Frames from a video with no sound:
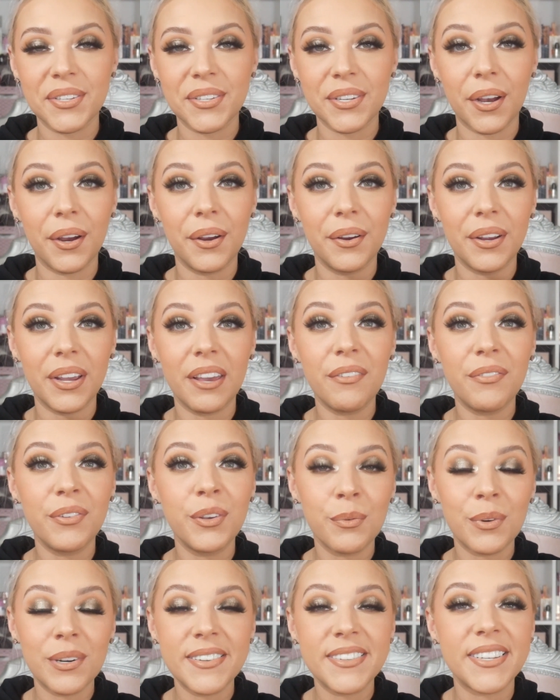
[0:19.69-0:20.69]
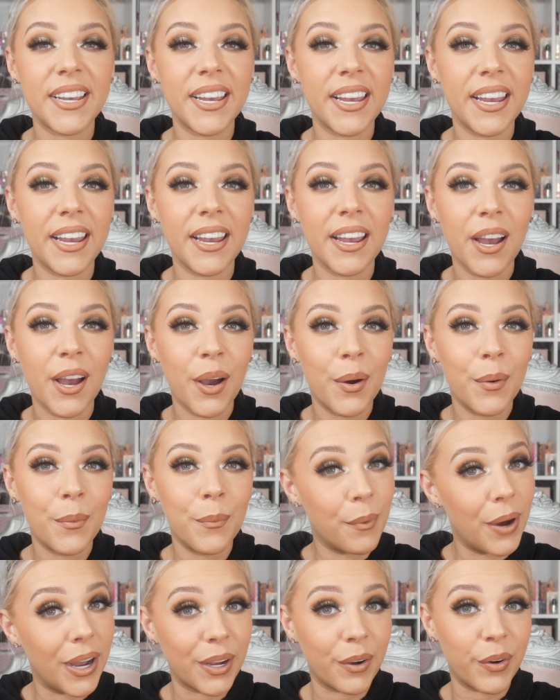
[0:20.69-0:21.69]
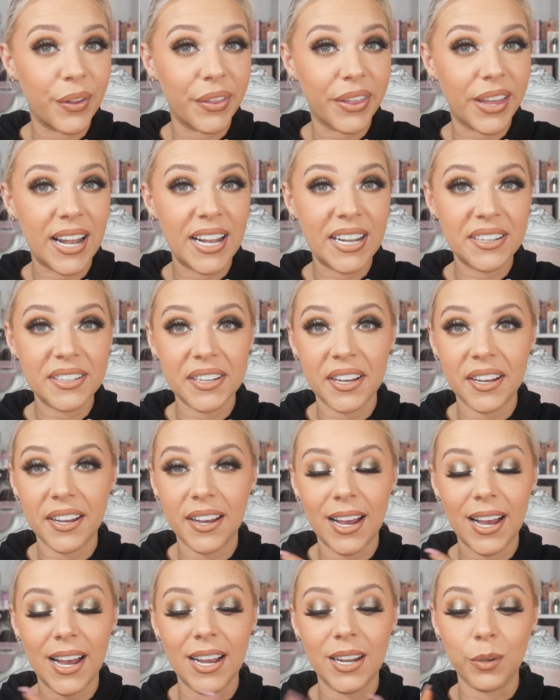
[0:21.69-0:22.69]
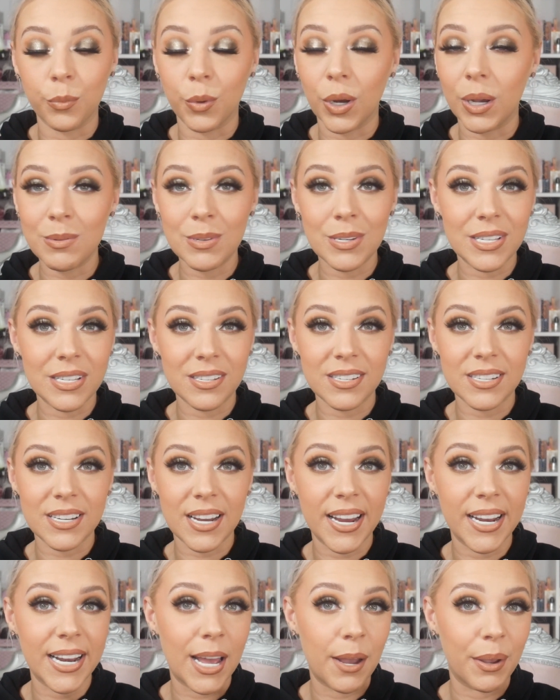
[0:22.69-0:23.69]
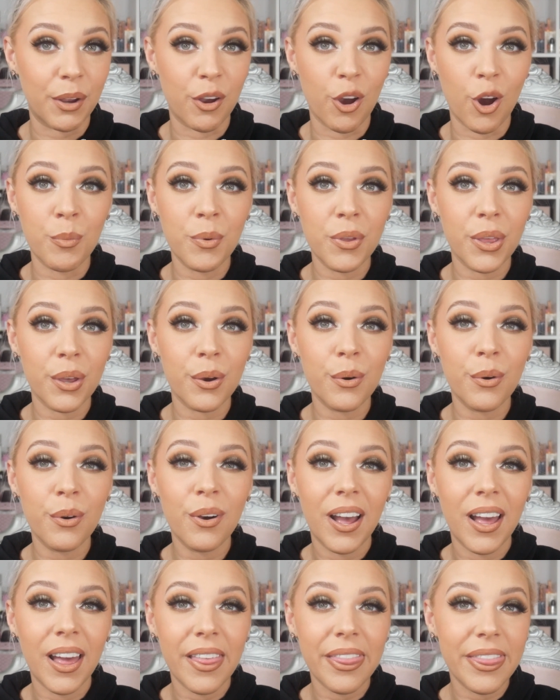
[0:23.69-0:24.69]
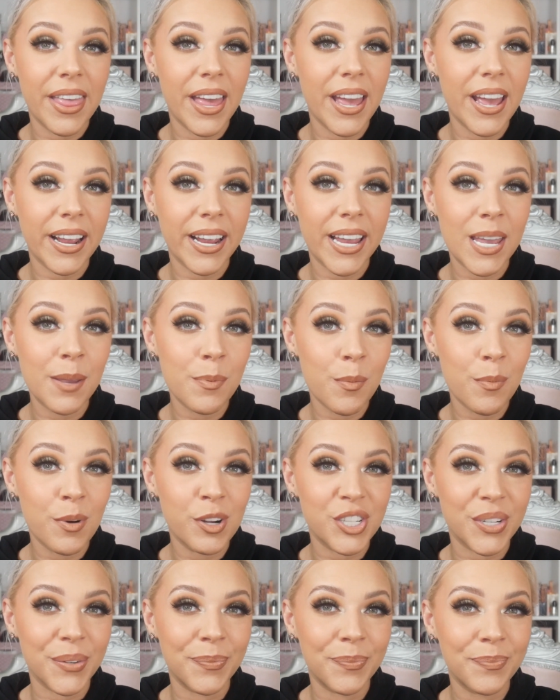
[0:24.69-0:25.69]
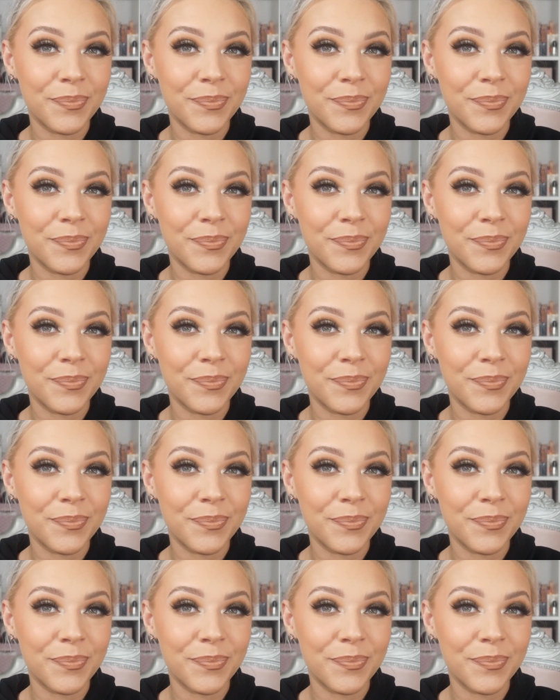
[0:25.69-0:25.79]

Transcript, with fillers: So if you want to see what I got in the calendar and what I'm using today and how I got on with it all, then keep on watching.